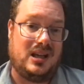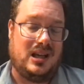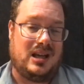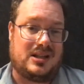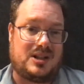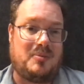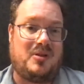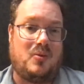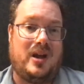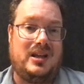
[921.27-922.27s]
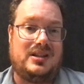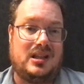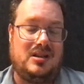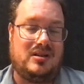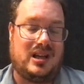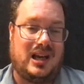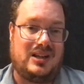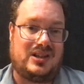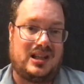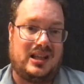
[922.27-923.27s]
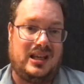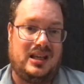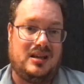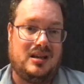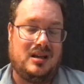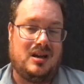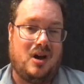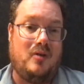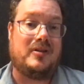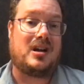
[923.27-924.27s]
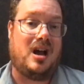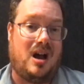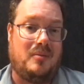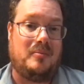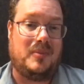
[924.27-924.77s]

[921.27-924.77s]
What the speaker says: and some of the ways that you can actually overcome